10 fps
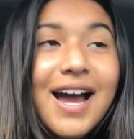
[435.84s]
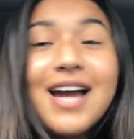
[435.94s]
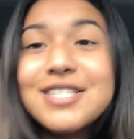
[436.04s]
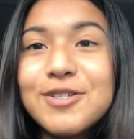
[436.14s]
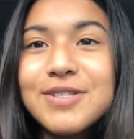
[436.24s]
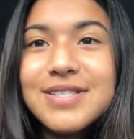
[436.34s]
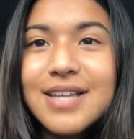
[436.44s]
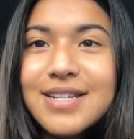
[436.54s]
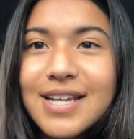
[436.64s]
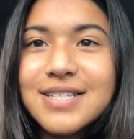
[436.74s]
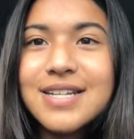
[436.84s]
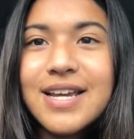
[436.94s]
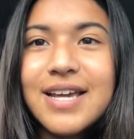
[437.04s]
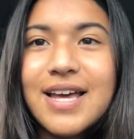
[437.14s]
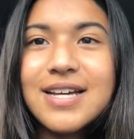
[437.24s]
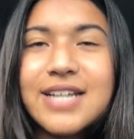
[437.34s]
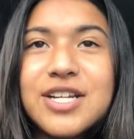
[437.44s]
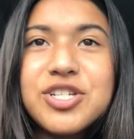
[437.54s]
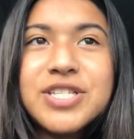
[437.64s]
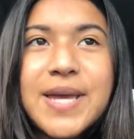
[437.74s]
Hi, so it's Sunday today and I
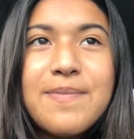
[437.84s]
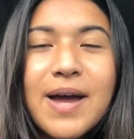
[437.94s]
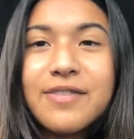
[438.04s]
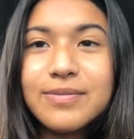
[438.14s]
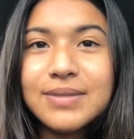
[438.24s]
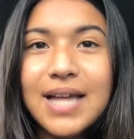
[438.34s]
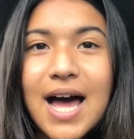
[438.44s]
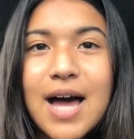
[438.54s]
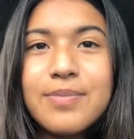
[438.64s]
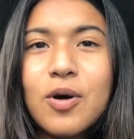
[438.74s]
just came back from lab.